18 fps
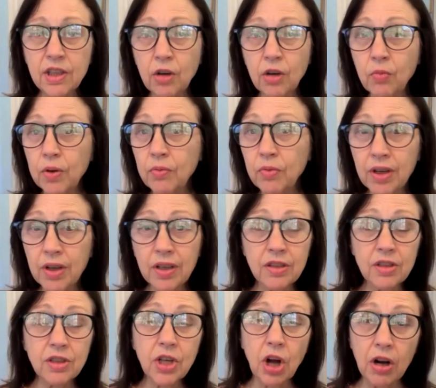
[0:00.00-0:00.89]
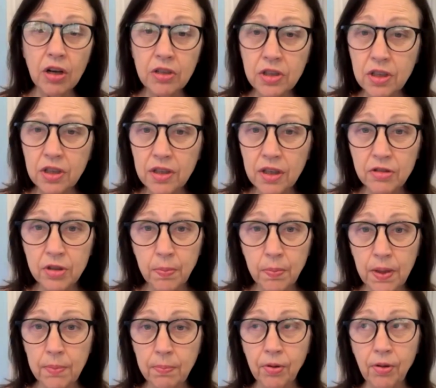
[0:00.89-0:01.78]
And so we want to talk
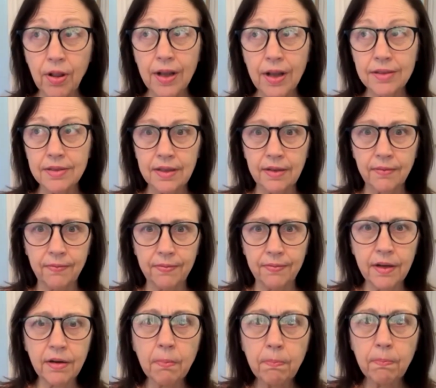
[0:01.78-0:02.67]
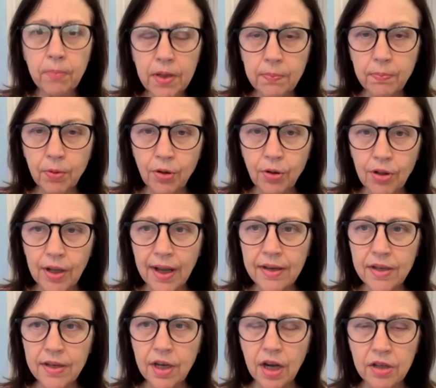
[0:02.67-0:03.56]
to those people as if they're
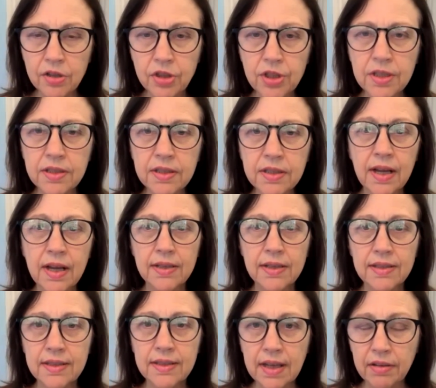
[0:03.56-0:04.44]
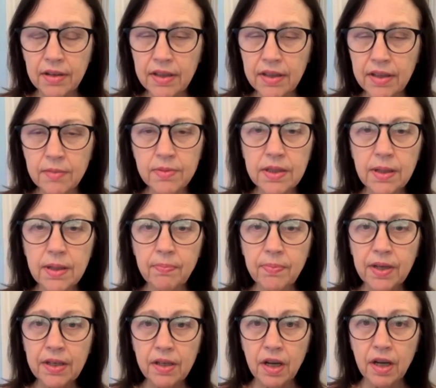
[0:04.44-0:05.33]
people and not just selling
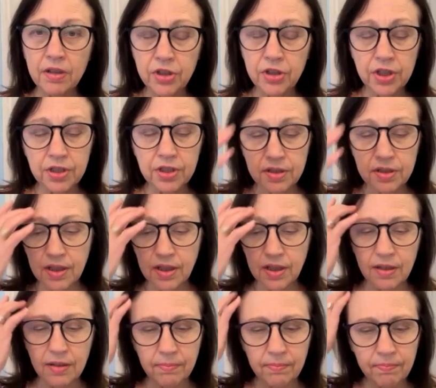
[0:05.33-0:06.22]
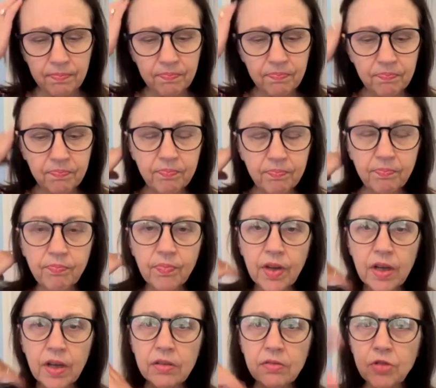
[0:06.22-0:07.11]
them something, not just
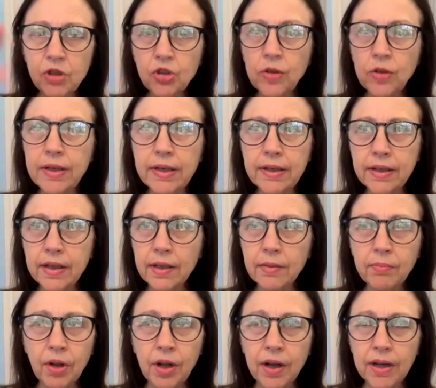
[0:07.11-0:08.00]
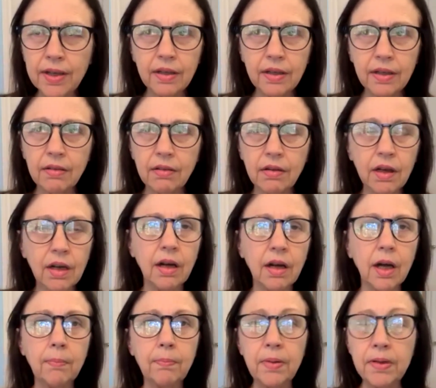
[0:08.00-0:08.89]
treating them like
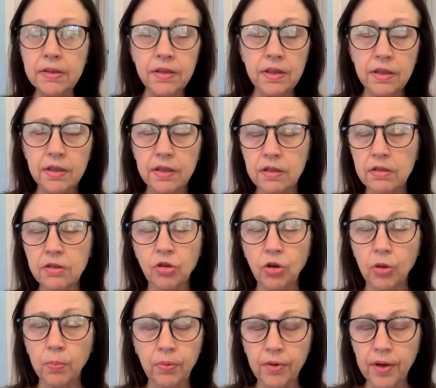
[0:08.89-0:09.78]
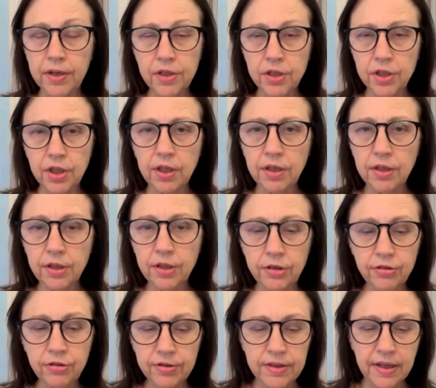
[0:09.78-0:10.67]
a business
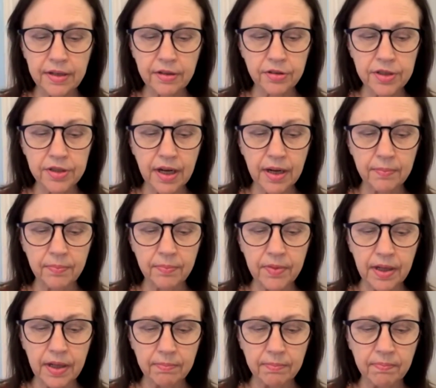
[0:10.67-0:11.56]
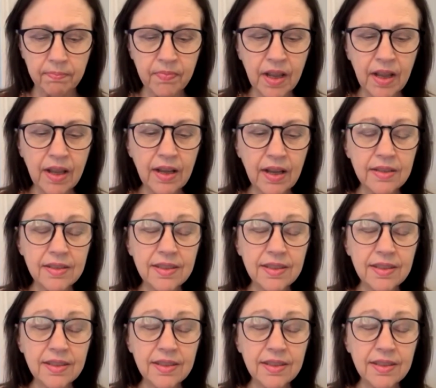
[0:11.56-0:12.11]
corporation newsletter type thing.